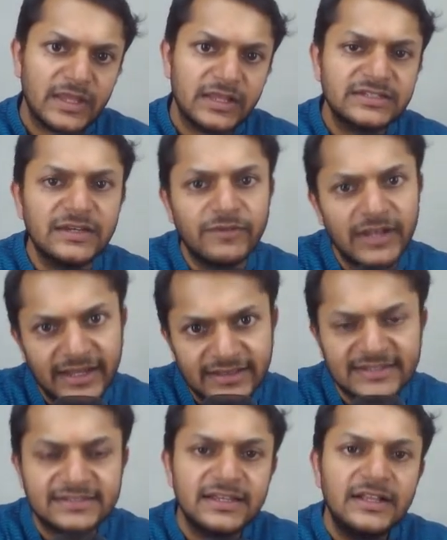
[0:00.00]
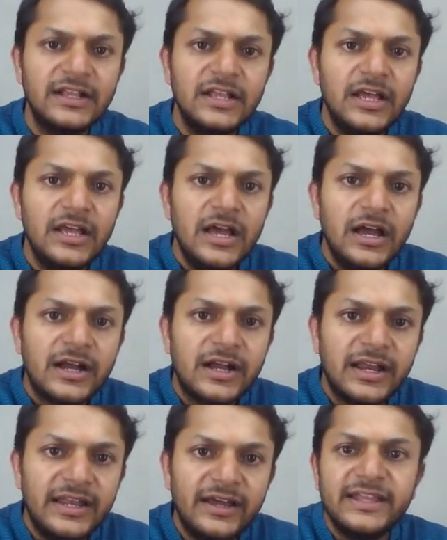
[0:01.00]
Somewhat like this.
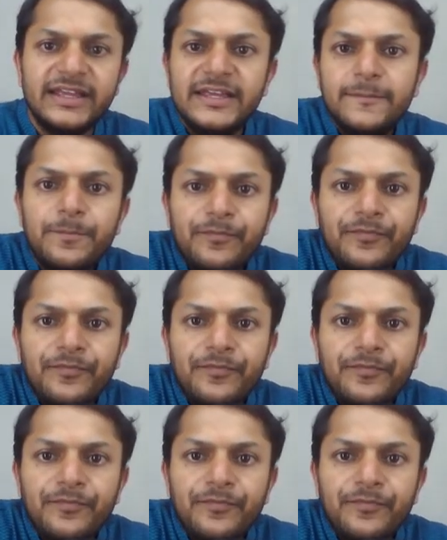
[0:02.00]
Clearly,